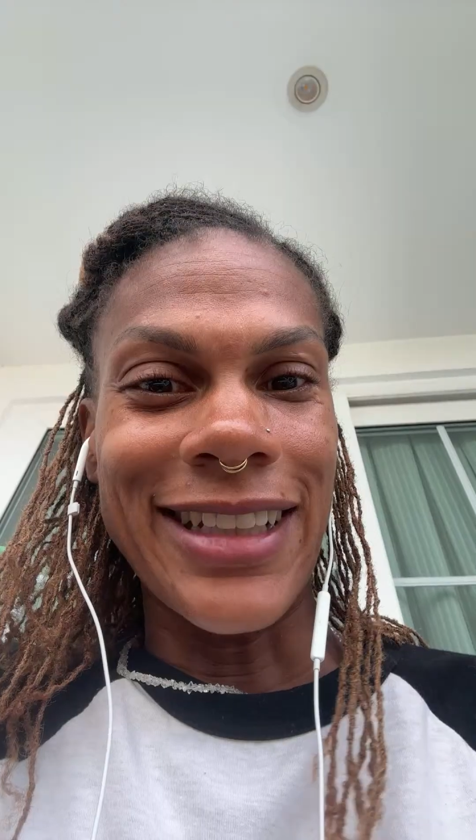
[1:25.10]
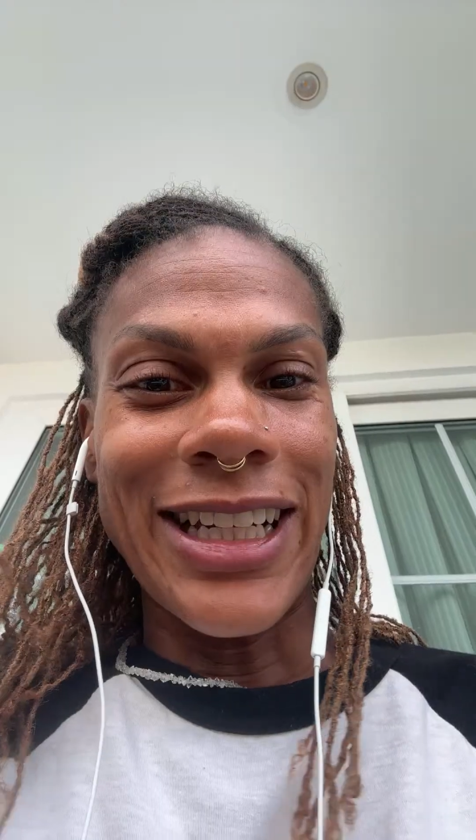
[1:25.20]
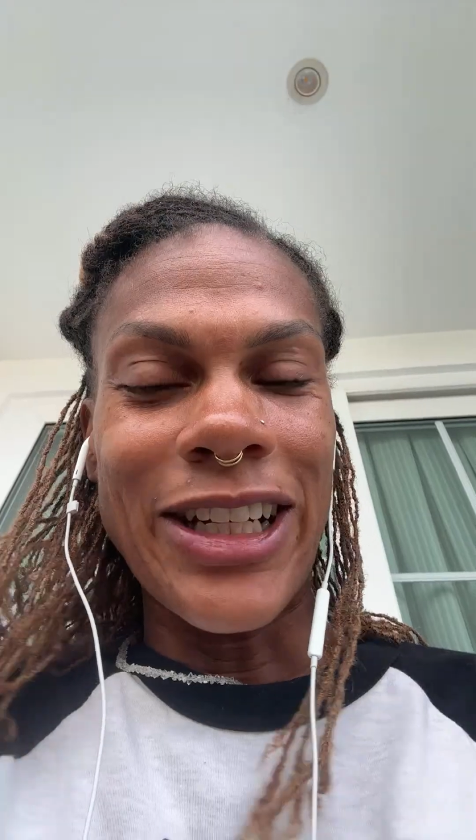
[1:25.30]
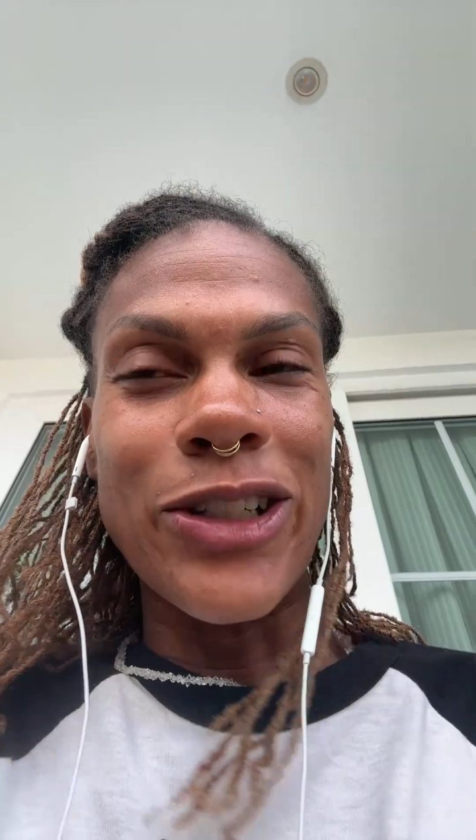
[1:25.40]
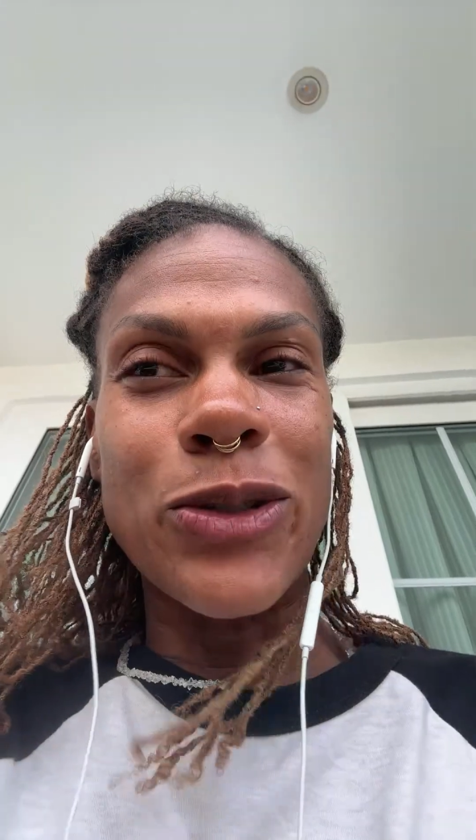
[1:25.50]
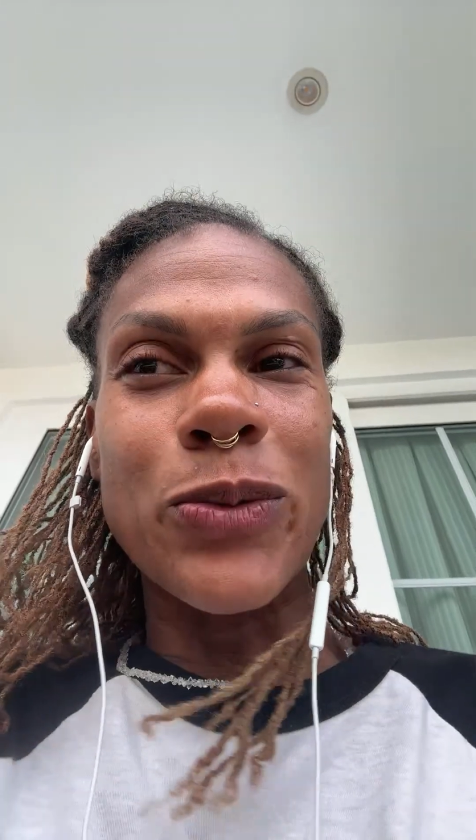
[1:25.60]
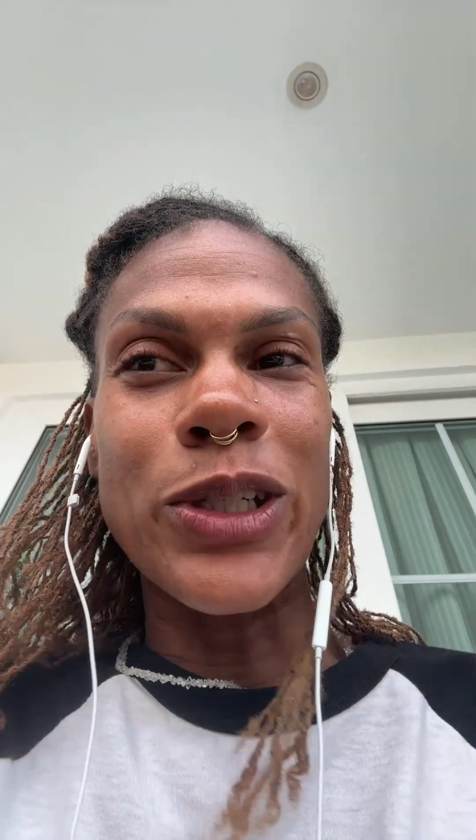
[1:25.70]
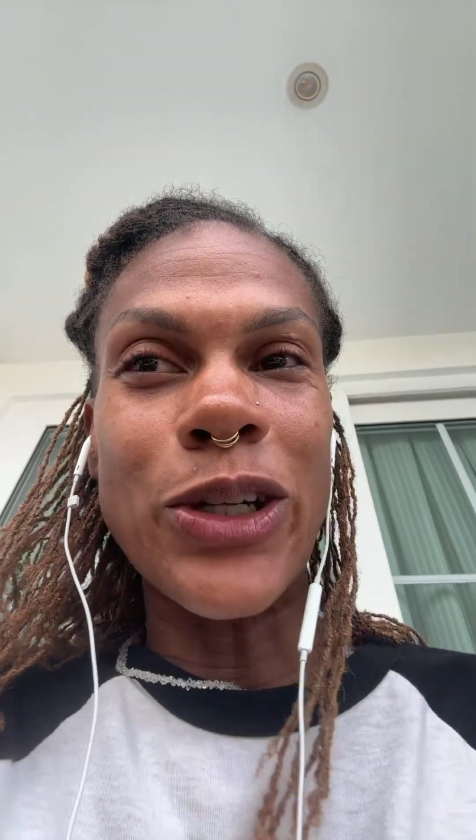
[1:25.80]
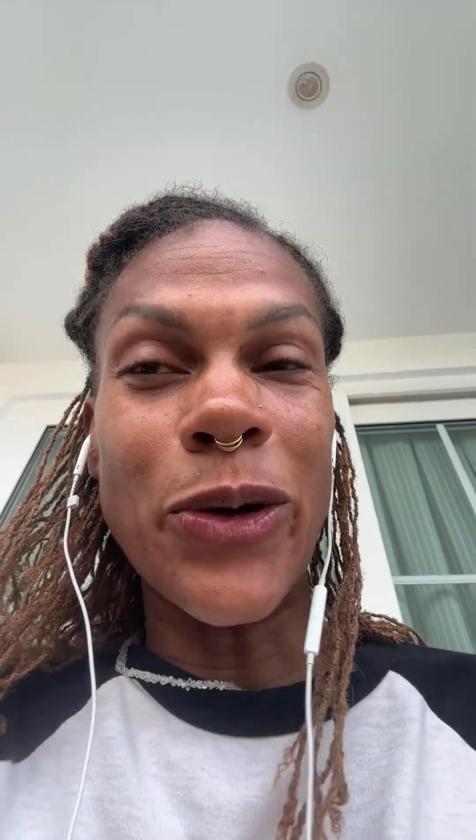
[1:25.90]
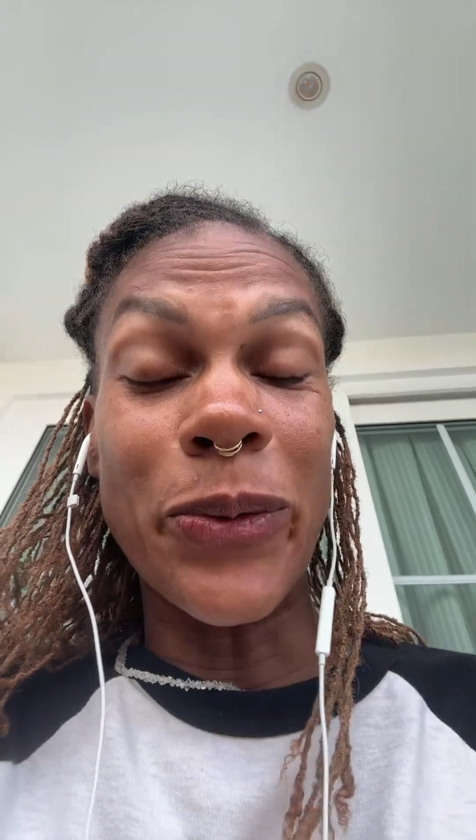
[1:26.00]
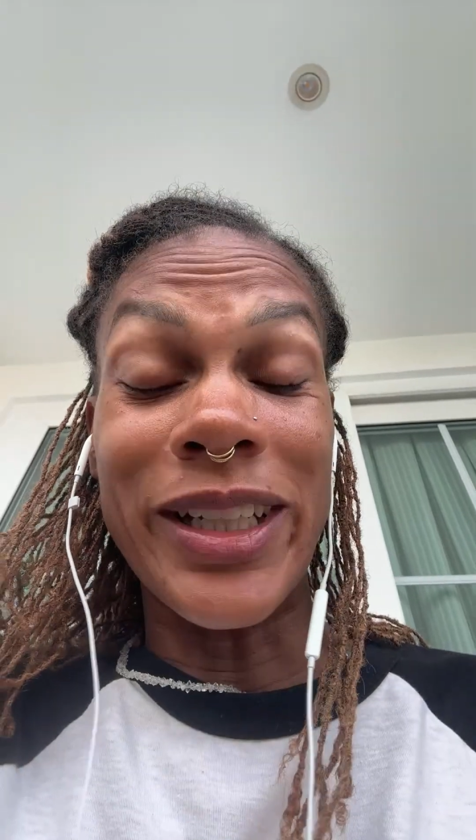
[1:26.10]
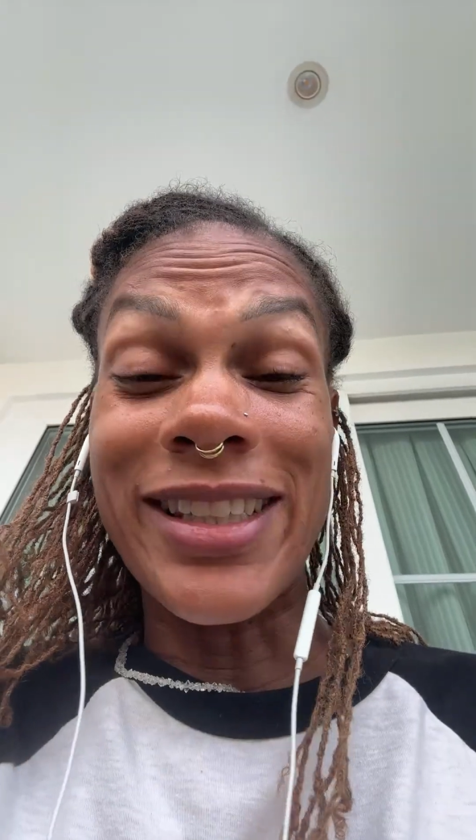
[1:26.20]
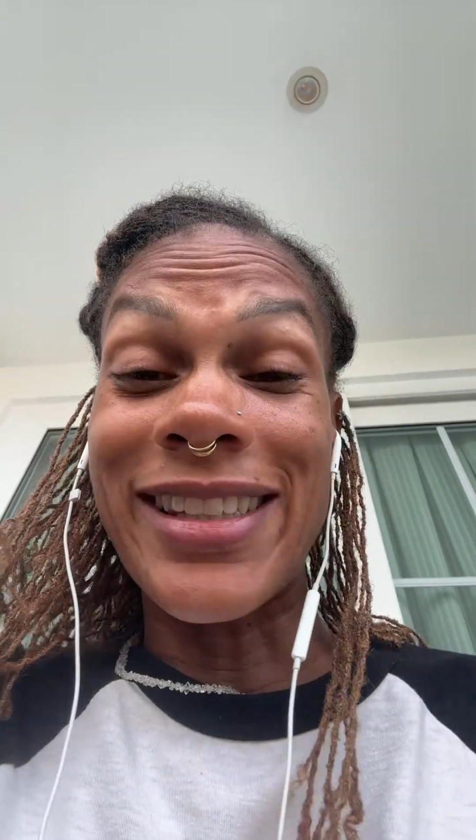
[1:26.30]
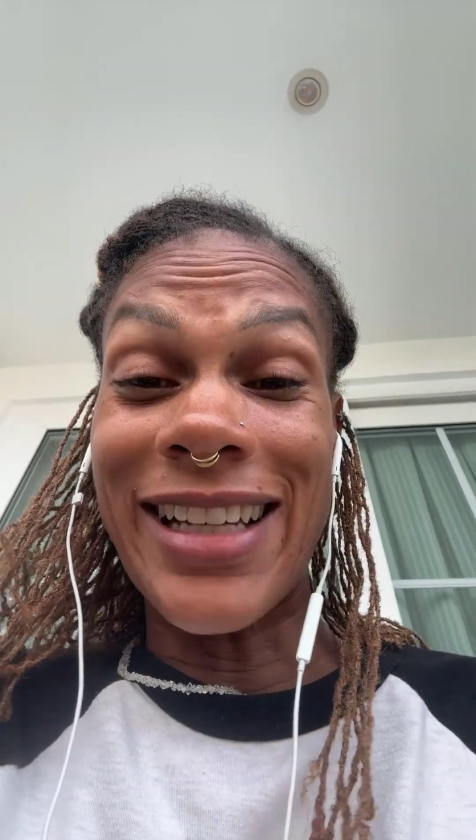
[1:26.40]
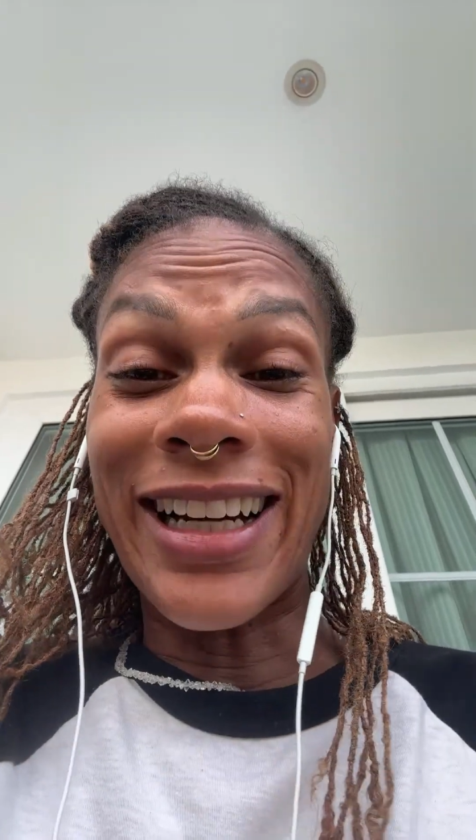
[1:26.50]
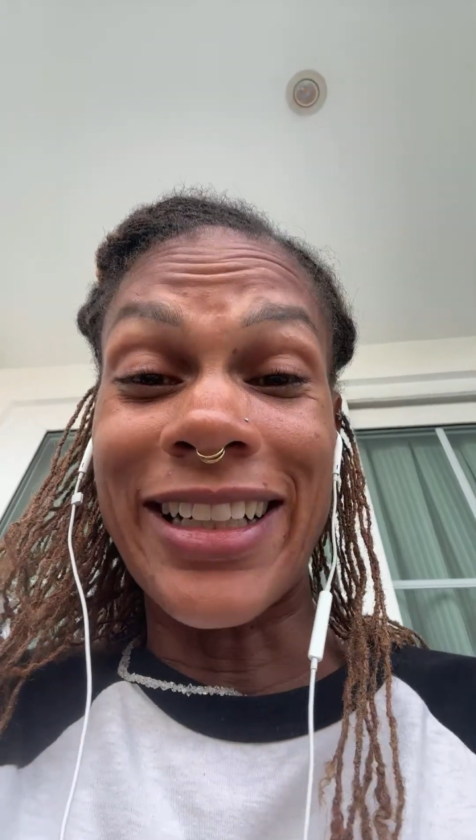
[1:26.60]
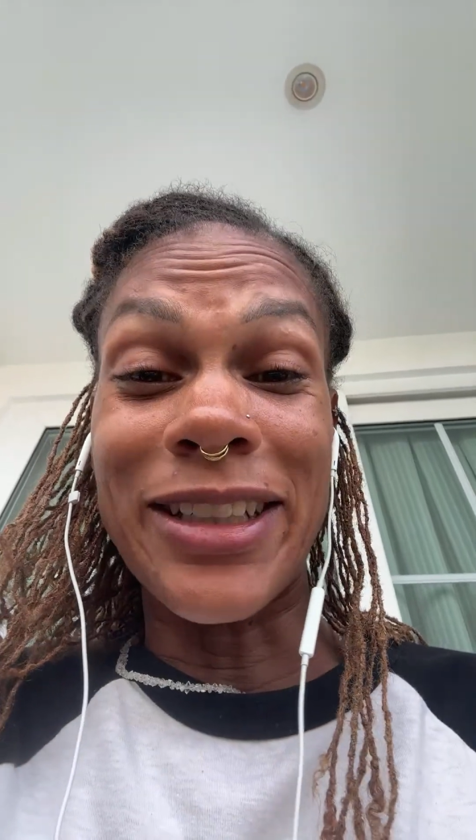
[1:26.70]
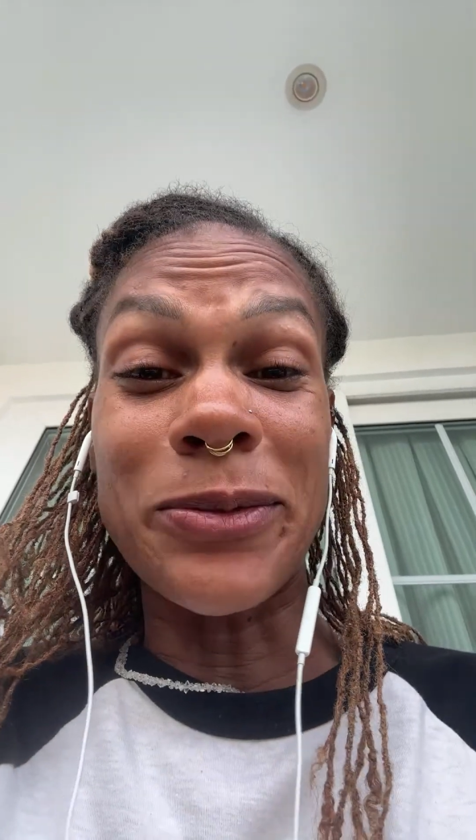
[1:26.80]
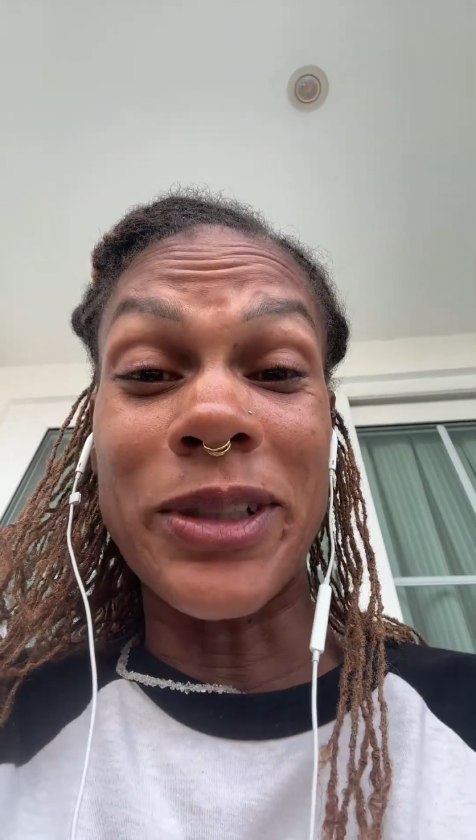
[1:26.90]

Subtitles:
Because we know when it's dying,